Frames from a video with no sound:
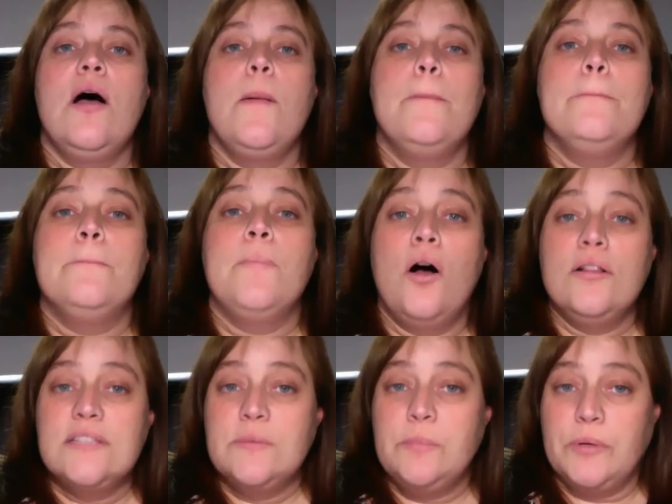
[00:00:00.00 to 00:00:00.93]

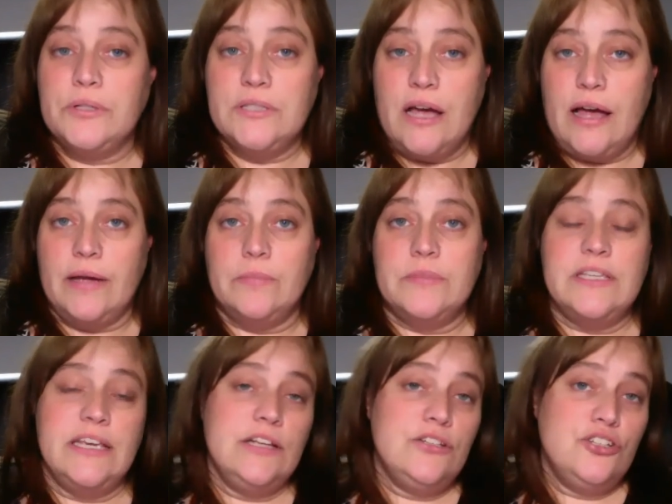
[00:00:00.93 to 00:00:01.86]
multiple times,
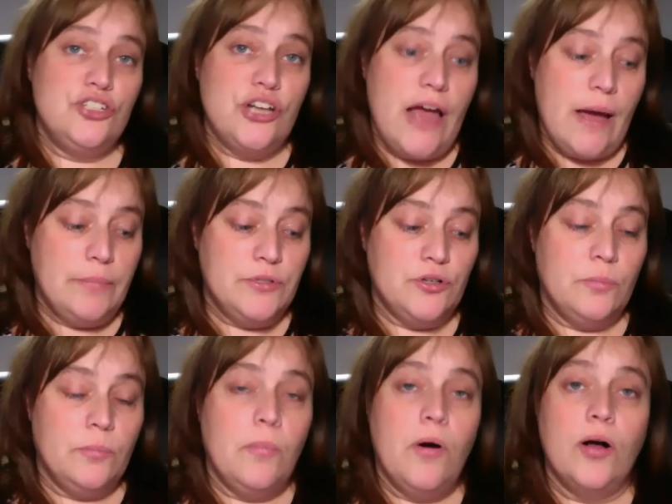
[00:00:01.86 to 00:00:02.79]
each chapter
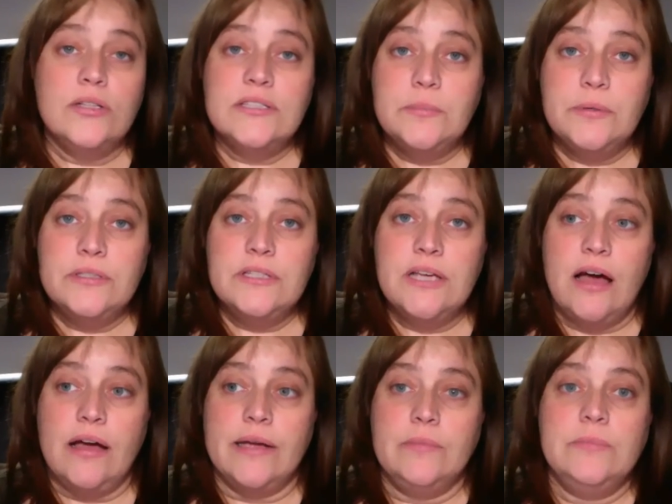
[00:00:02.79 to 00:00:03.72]
multiple
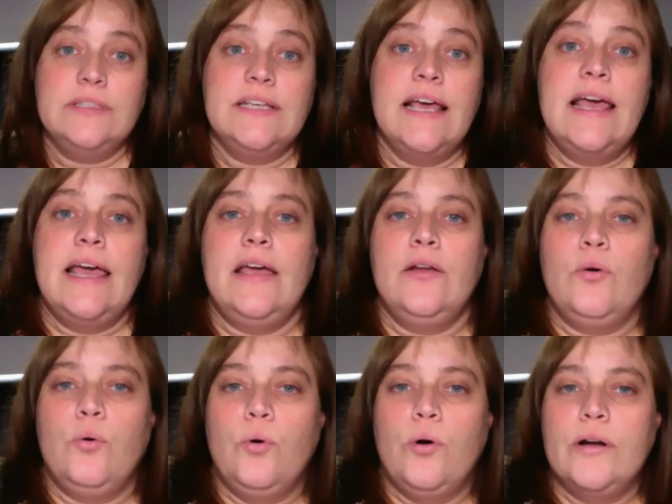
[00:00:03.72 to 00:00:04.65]
times, in
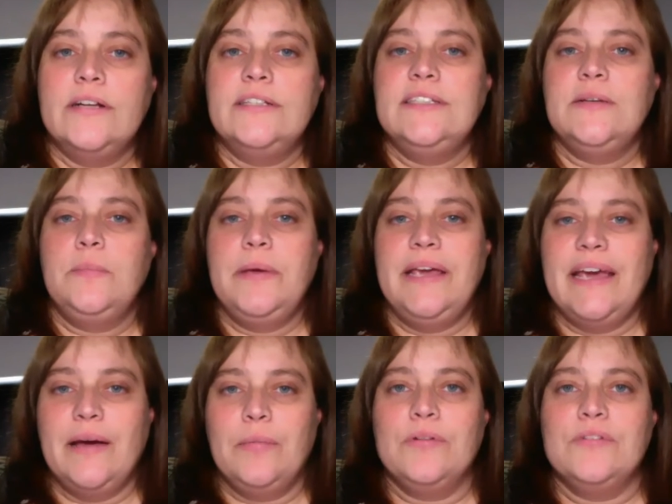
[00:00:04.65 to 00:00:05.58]
order to
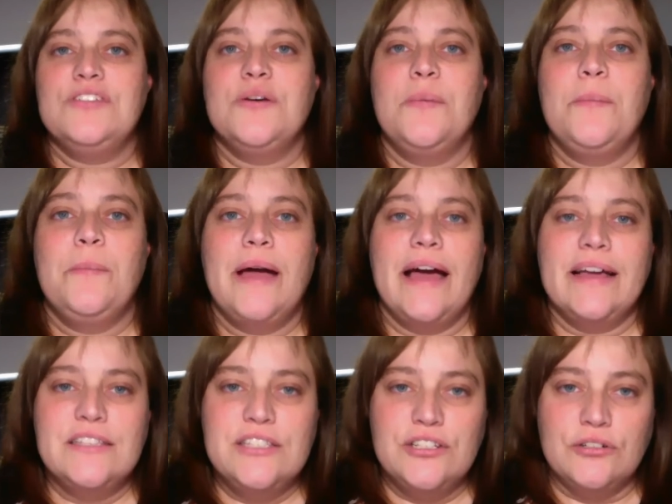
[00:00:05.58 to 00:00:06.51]
be able to
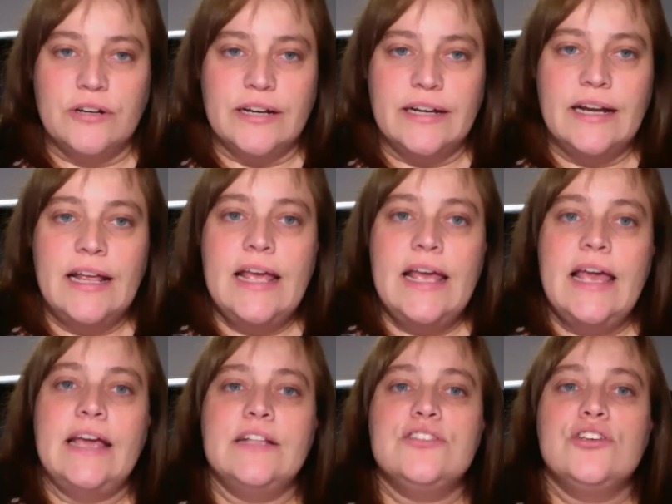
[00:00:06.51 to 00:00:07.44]
master it.
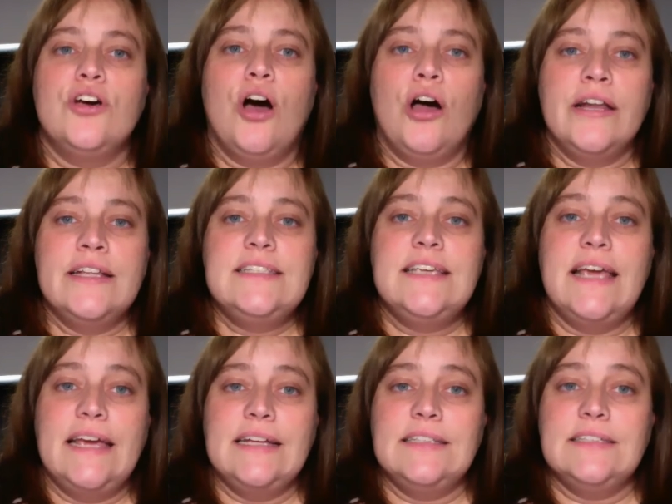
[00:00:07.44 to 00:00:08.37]
It's gonna
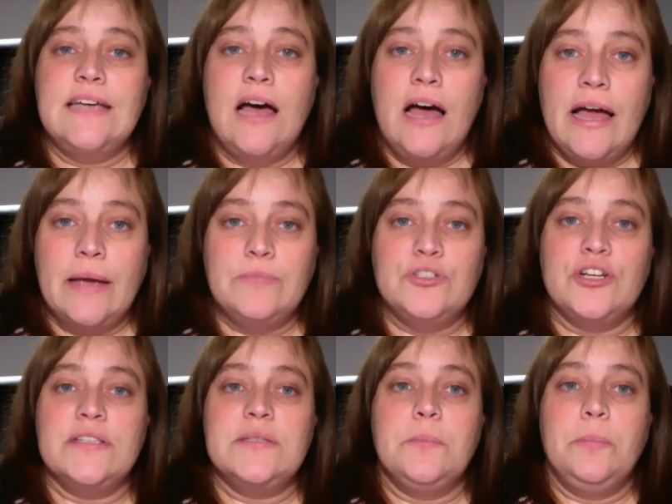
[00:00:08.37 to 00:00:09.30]
take time.
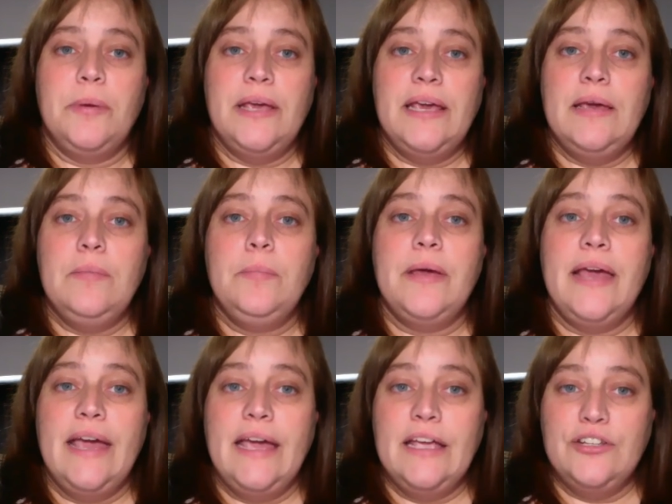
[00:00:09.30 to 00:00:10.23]
Just be
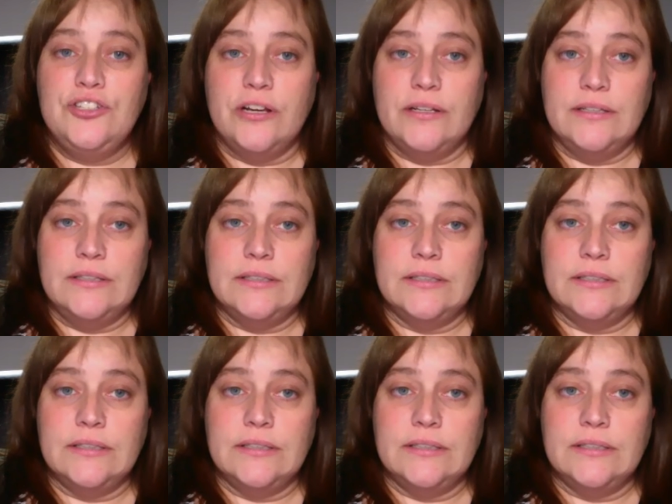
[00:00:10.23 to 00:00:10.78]
patient.